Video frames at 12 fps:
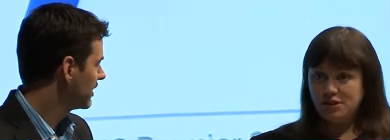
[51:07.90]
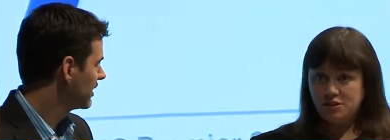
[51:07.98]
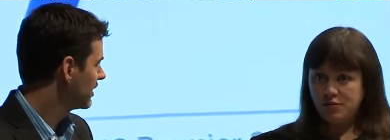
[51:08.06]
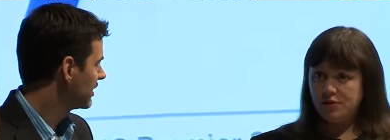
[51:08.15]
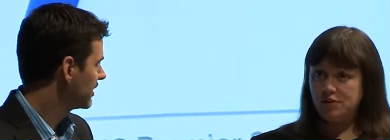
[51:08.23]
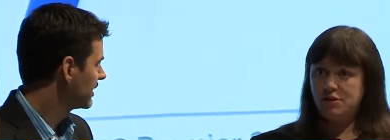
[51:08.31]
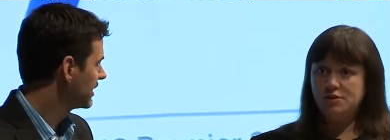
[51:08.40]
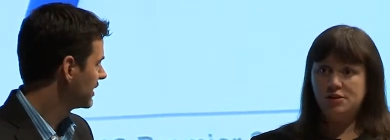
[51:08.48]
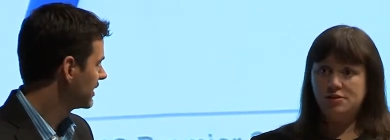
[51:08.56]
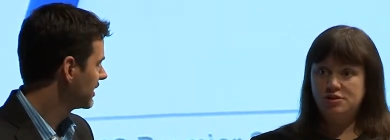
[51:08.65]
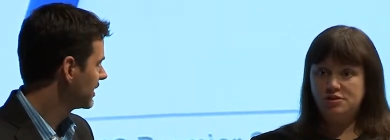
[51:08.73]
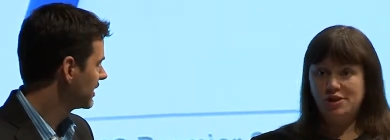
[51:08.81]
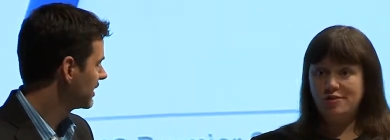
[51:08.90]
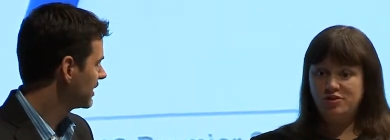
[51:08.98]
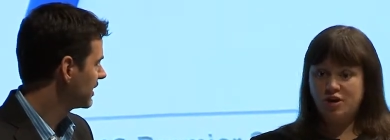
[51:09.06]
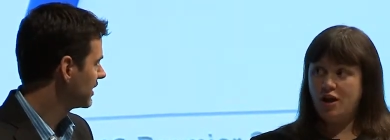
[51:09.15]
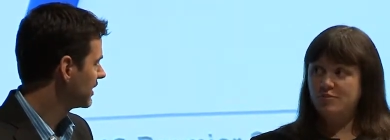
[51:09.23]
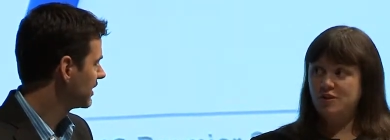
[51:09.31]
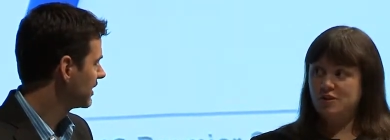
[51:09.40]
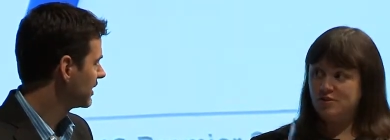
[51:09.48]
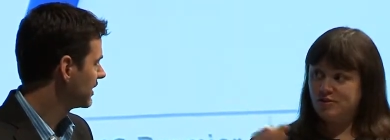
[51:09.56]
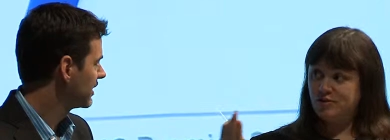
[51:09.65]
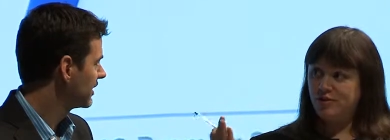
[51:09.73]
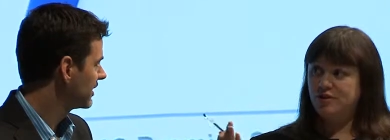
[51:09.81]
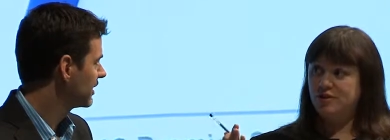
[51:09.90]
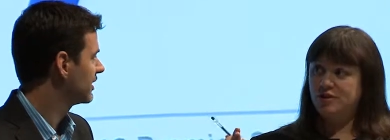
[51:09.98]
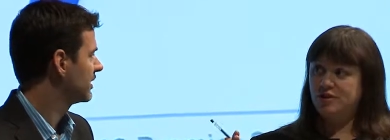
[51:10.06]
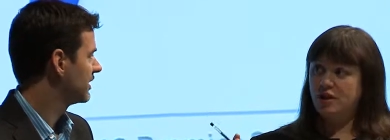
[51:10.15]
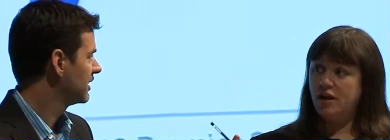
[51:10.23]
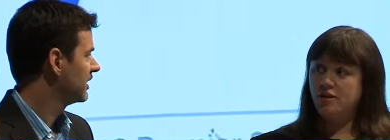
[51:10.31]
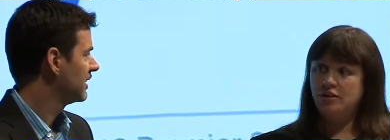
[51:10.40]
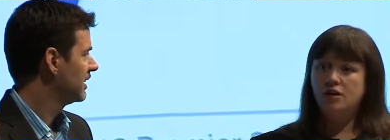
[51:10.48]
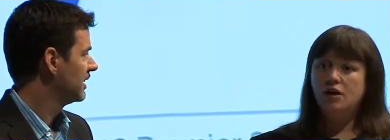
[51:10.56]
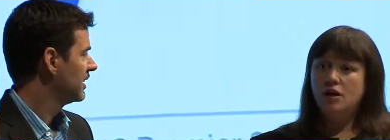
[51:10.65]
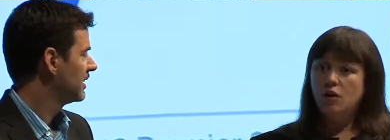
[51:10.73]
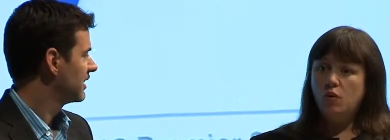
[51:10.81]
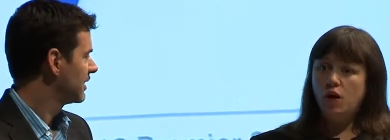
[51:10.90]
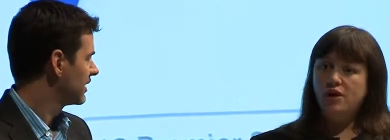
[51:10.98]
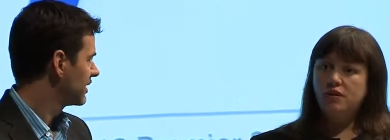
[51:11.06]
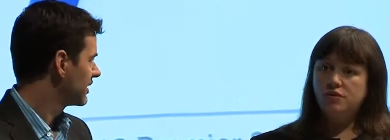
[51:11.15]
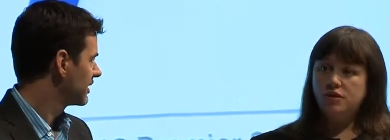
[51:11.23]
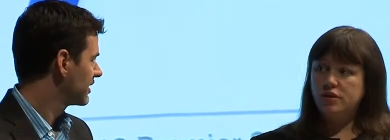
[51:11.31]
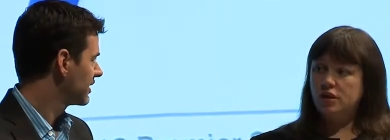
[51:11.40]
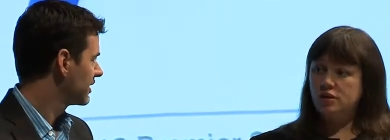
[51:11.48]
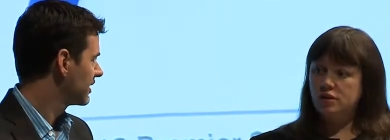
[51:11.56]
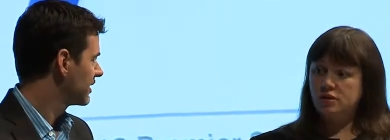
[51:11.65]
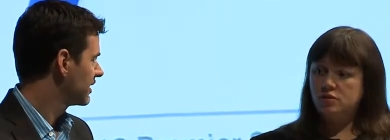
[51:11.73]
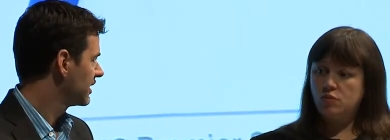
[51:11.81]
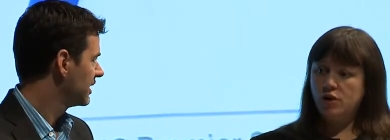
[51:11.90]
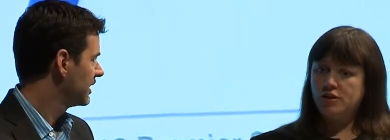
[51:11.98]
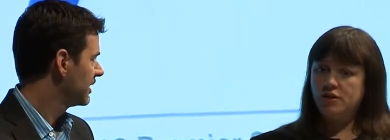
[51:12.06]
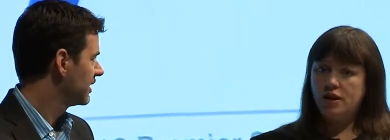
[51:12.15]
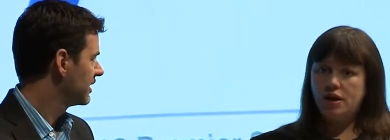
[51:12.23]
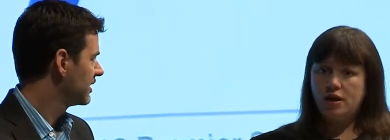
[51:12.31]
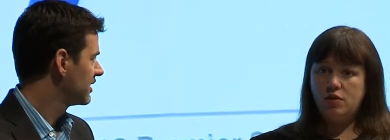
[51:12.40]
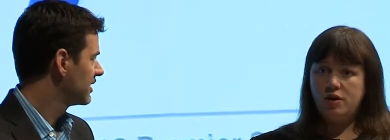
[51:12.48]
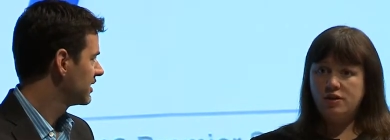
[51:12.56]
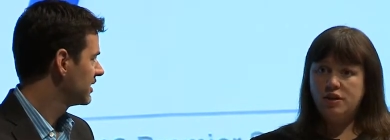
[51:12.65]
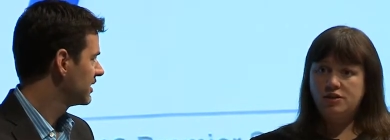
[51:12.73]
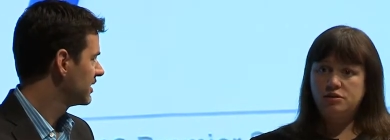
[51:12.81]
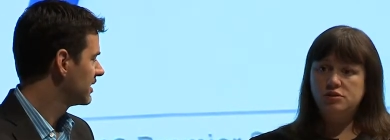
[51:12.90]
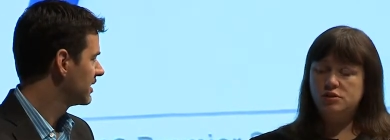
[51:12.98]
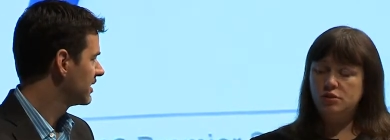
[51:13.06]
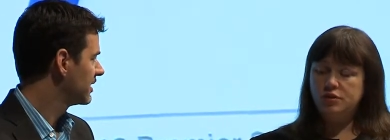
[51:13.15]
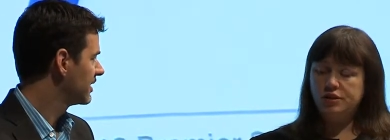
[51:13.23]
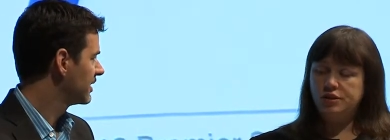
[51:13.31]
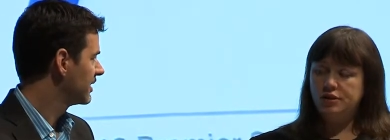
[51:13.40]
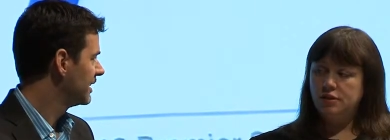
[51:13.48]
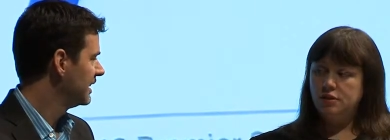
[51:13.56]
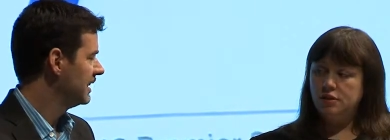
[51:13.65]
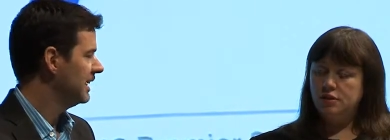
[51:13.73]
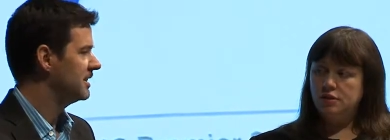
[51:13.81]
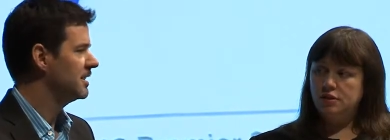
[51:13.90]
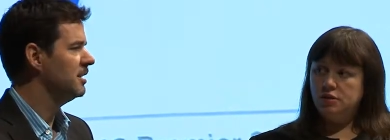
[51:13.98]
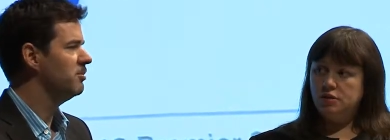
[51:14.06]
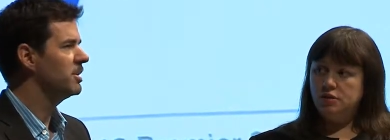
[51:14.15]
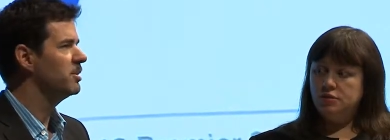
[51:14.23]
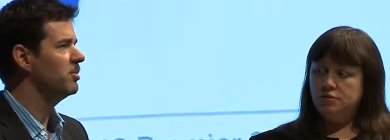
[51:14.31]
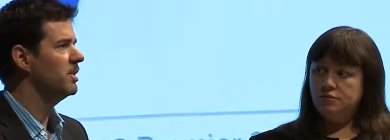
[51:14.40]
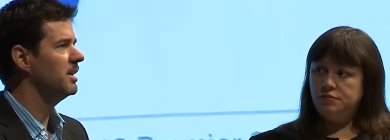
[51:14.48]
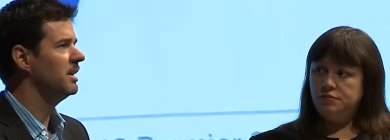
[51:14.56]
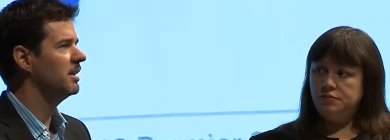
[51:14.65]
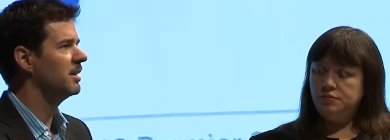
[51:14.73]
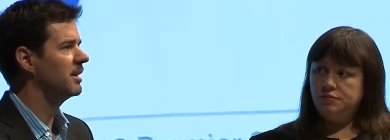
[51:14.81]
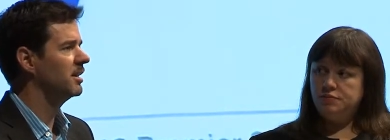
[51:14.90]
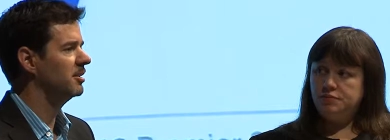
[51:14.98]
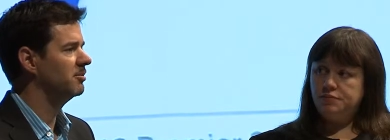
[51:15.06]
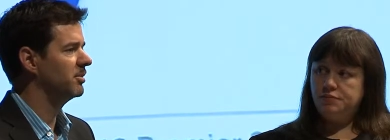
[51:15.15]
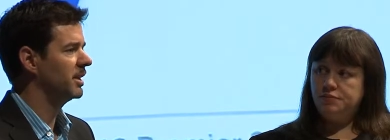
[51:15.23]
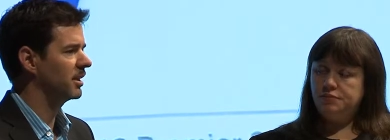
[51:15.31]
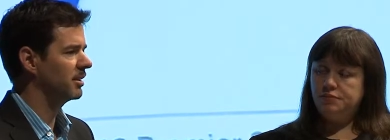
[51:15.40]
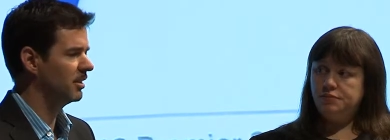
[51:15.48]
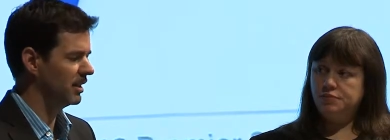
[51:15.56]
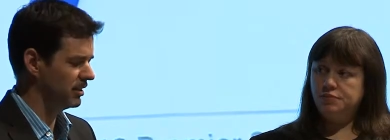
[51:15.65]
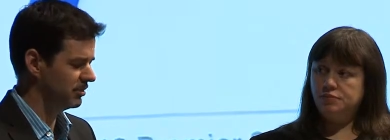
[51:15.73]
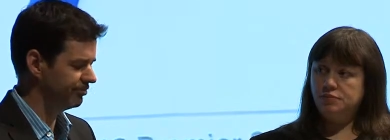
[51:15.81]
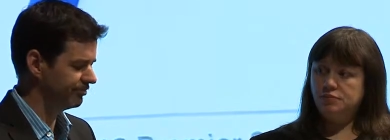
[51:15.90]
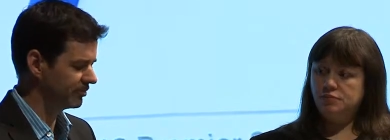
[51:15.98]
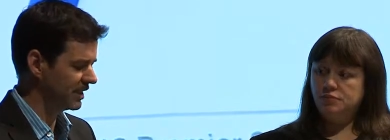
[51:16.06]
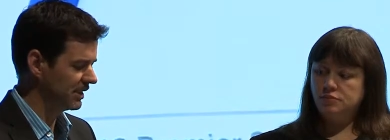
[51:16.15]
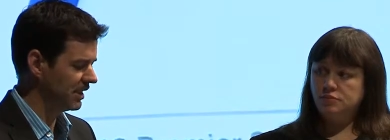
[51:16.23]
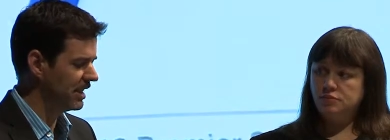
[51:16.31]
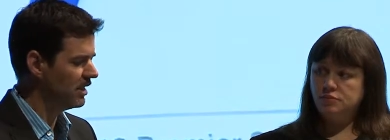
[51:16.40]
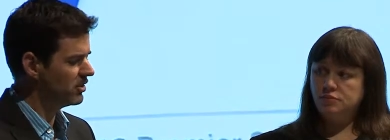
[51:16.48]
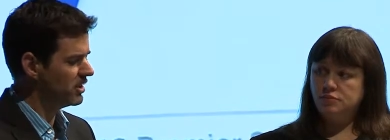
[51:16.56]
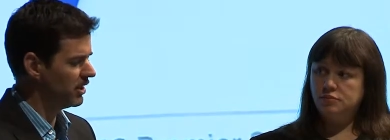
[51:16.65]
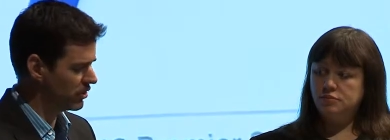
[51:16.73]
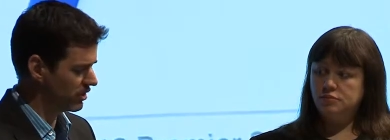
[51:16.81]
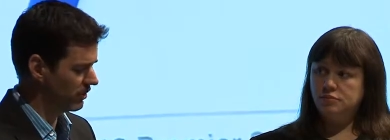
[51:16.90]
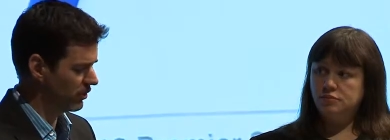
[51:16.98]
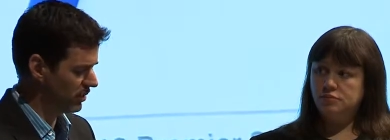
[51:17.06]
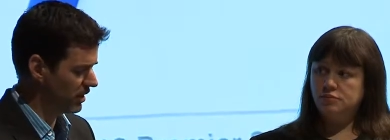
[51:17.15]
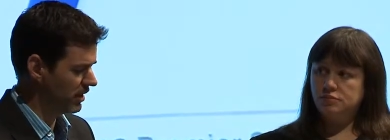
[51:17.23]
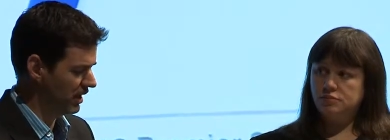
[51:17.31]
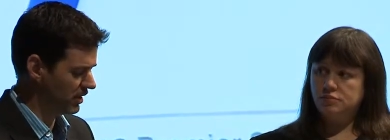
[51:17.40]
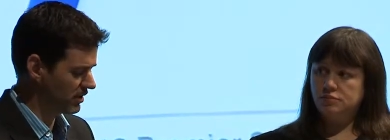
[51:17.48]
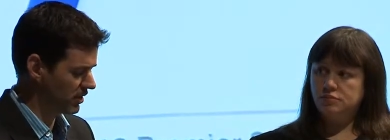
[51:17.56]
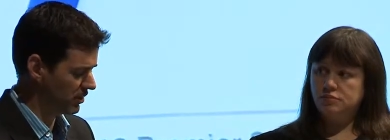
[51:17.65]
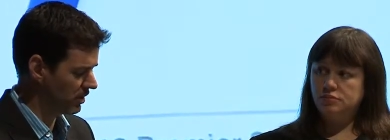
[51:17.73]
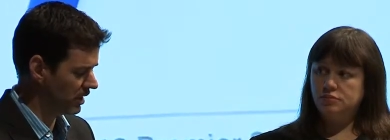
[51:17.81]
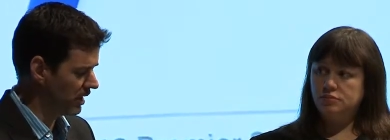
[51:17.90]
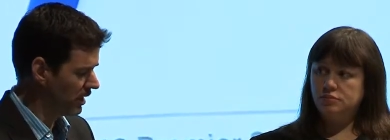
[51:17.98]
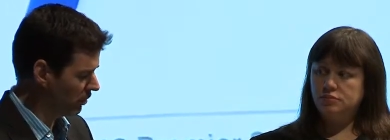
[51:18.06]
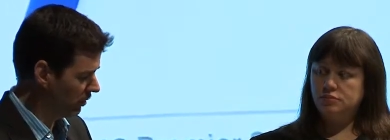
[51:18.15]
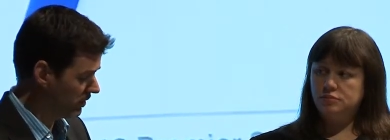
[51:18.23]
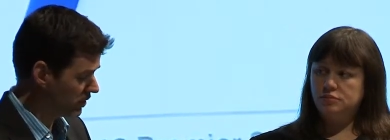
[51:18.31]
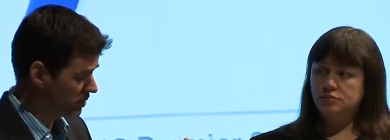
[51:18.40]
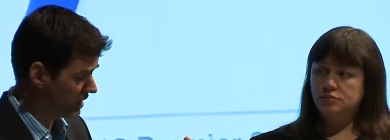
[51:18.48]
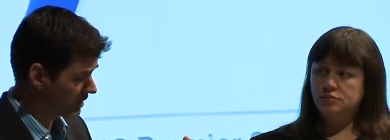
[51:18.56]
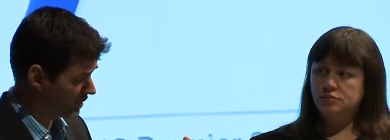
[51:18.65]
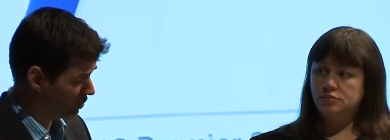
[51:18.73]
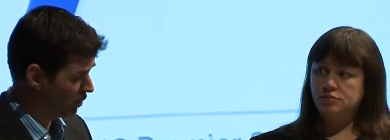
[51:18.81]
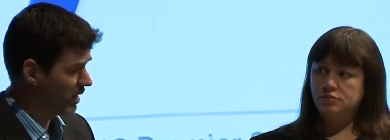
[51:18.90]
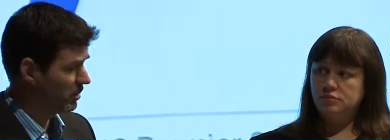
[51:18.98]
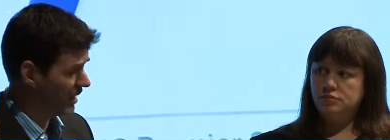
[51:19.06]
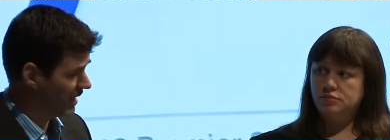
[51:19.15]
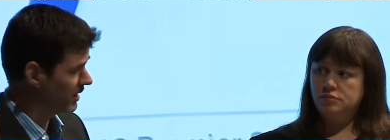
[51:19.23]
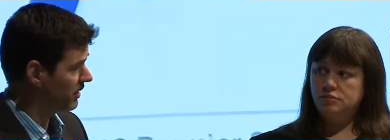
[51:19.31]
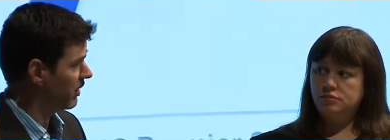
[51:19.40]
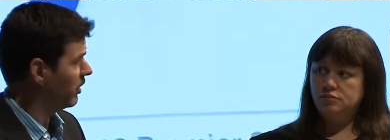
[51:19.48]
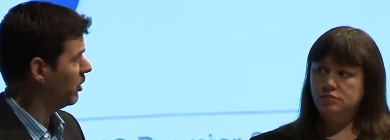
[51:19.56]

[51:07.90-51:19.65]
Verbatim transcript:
Speaker 1: situation? Is it Steve Jobs that's turned the tide? Why do you think that is? Why did that turn so quickly?
Speaker 2: It seems to be an intersection of three things. So one of them is the broadband in the